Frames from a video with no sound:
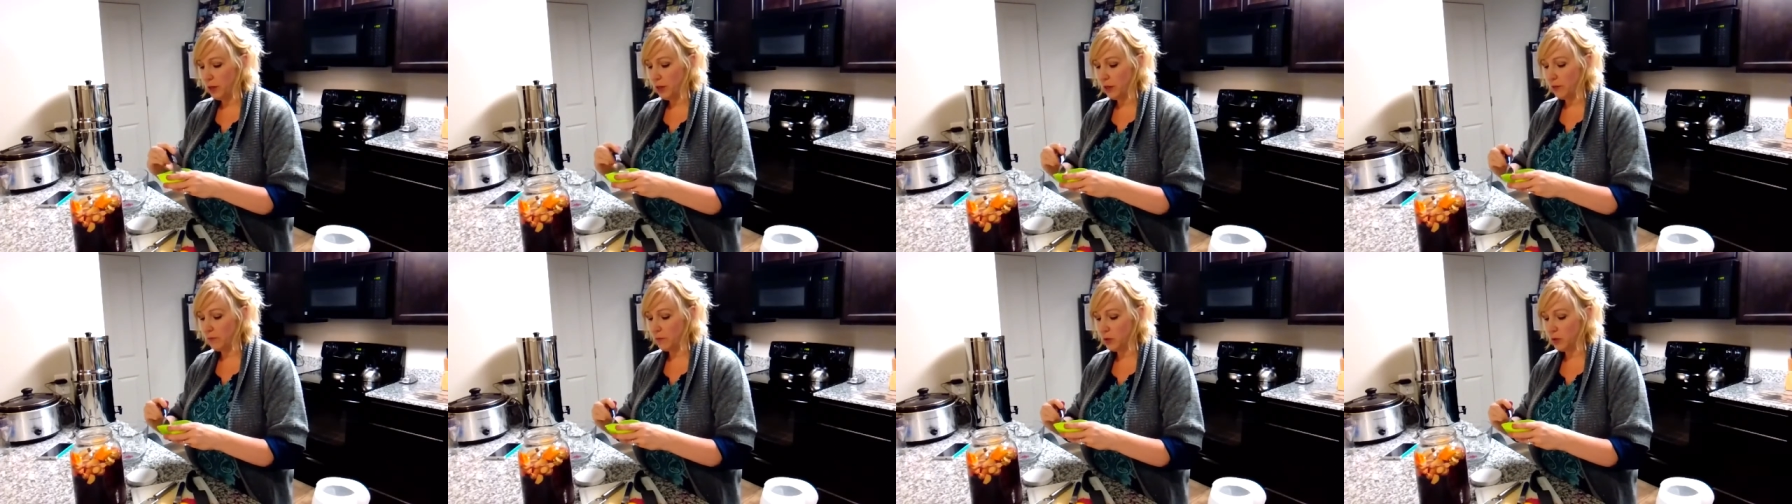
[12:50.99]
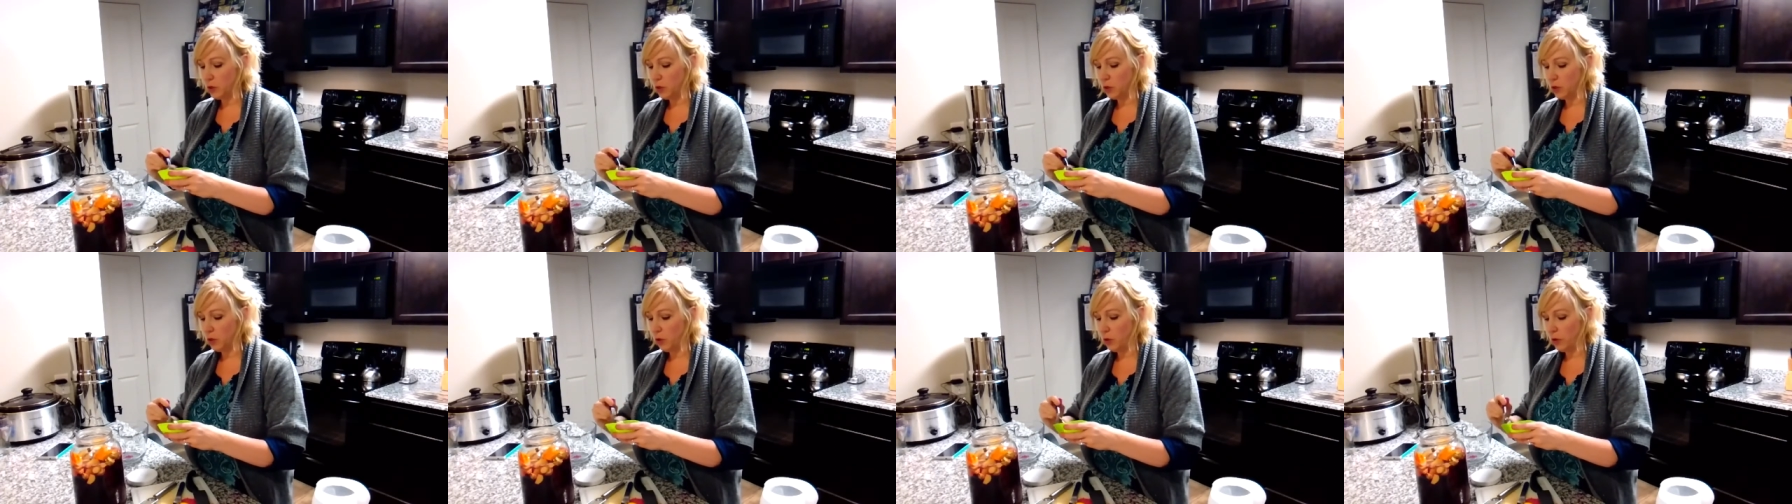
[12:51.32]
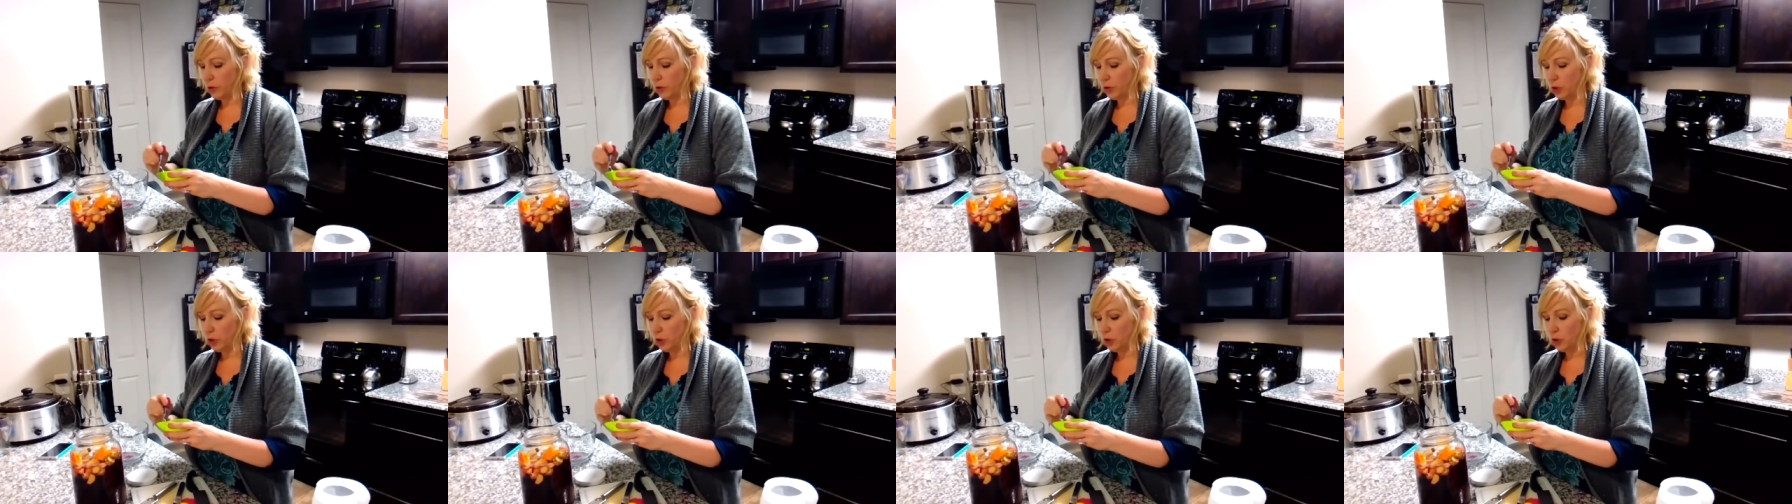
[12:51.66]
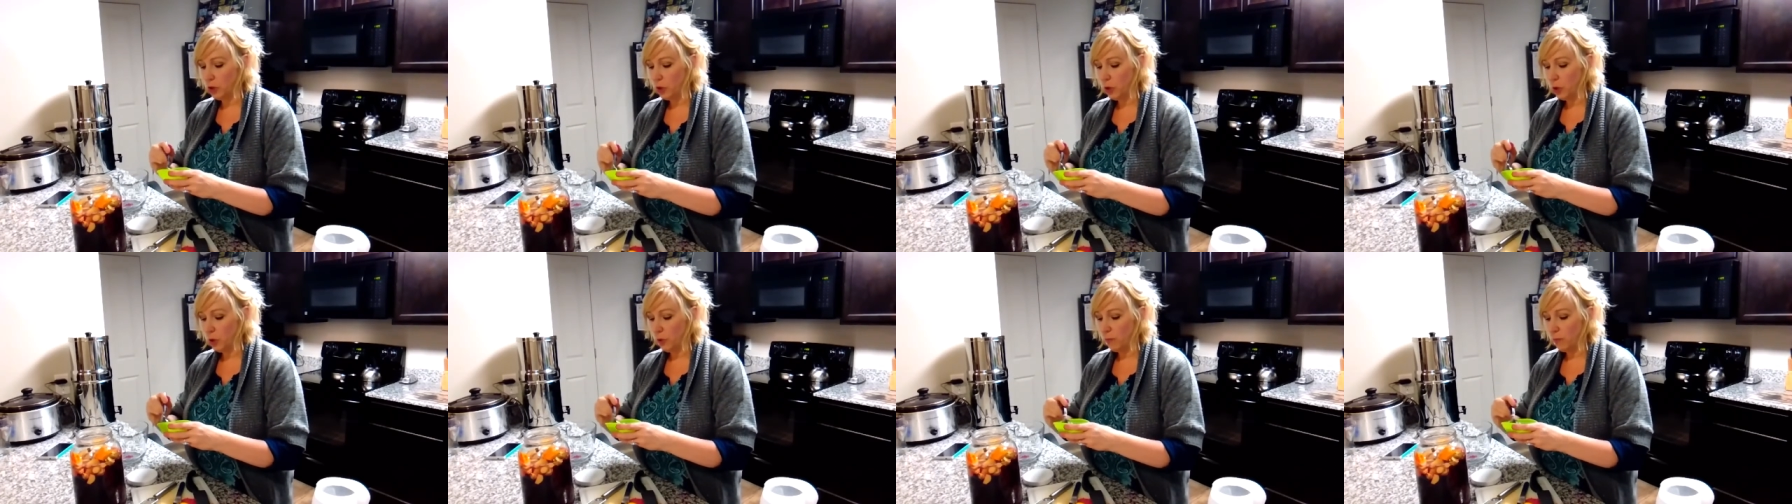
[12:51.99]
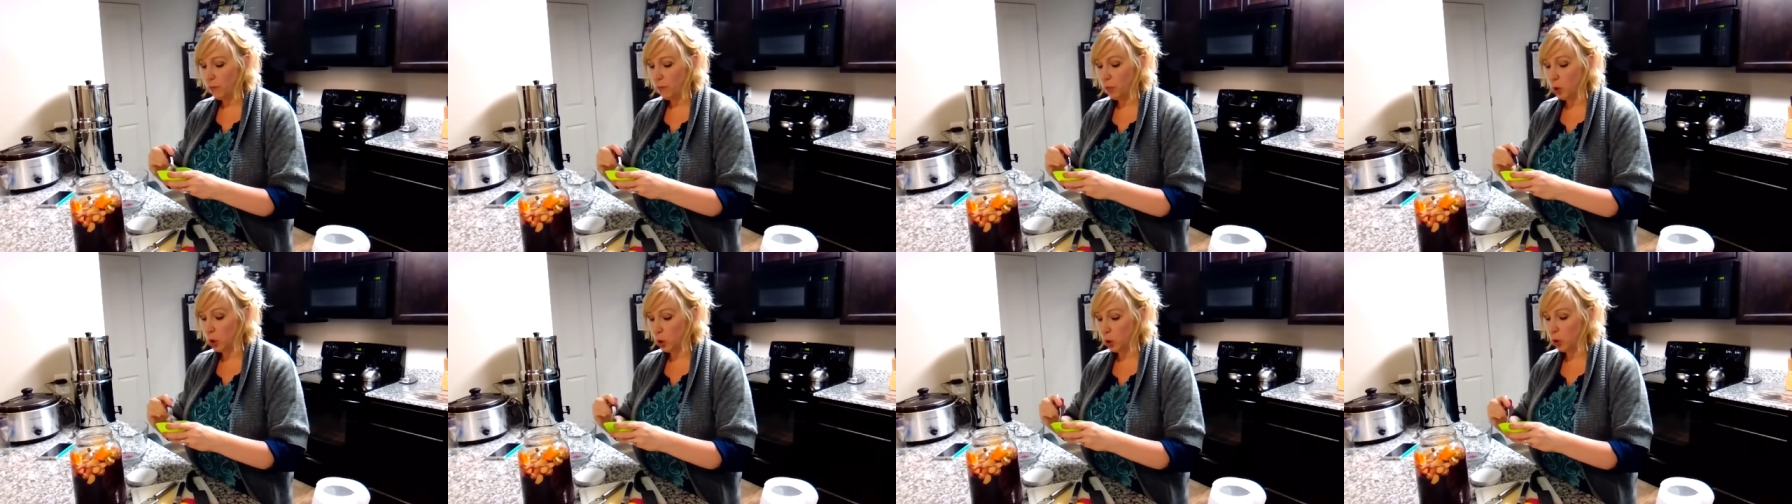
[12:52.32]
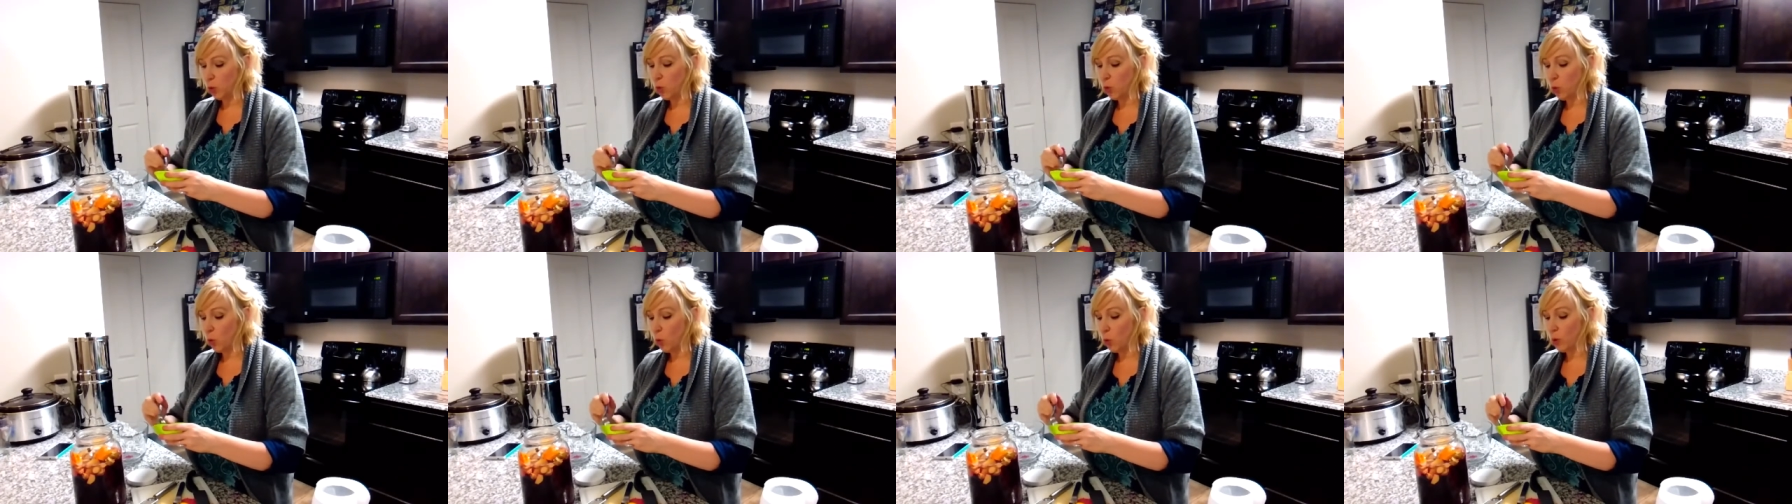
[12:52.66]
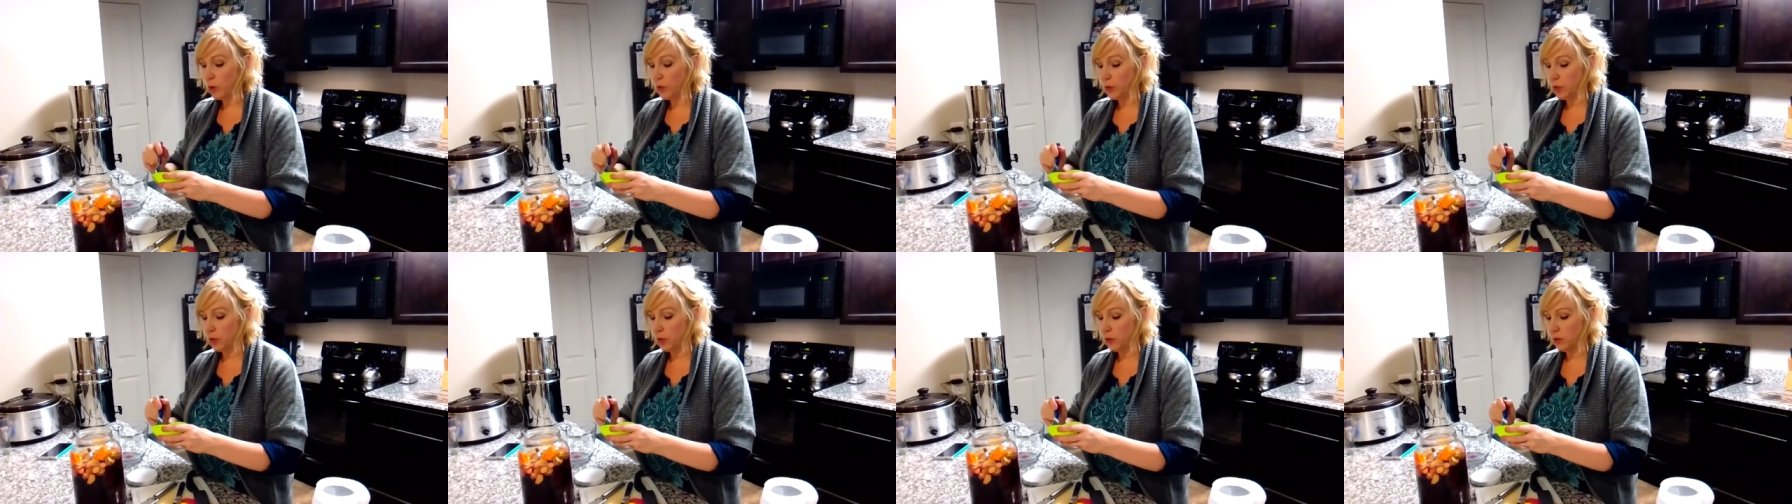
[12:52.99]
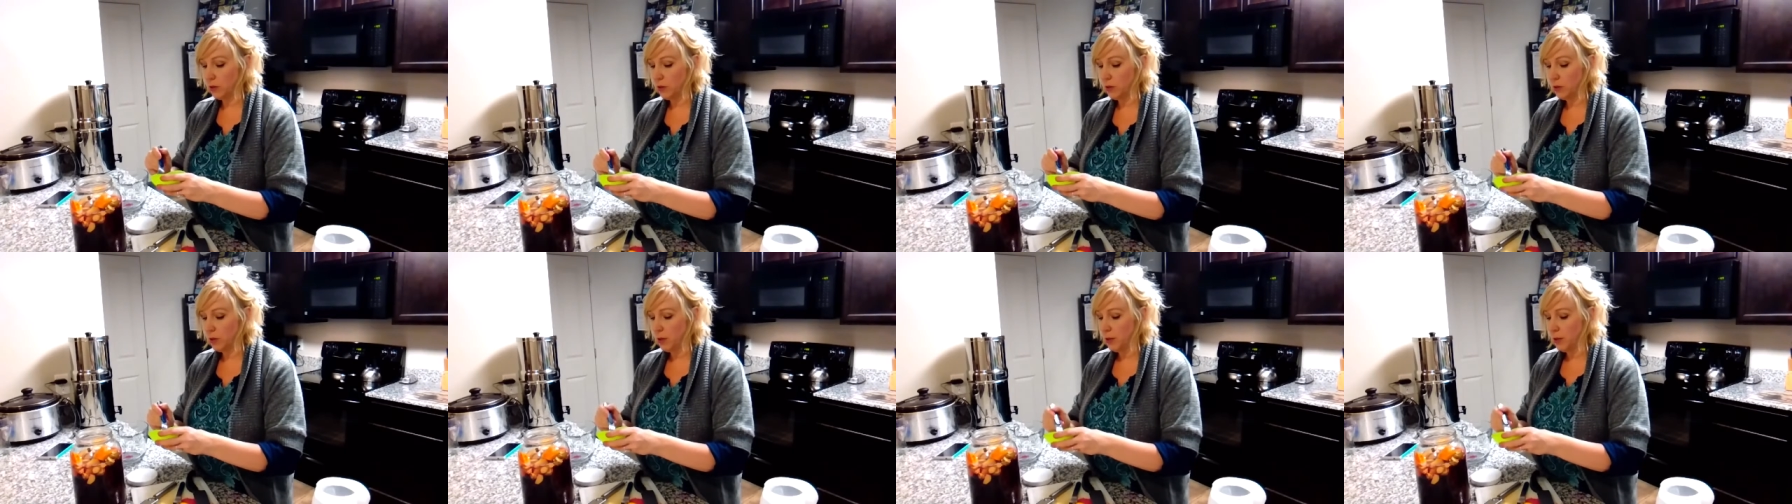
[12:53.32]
of salt per quart.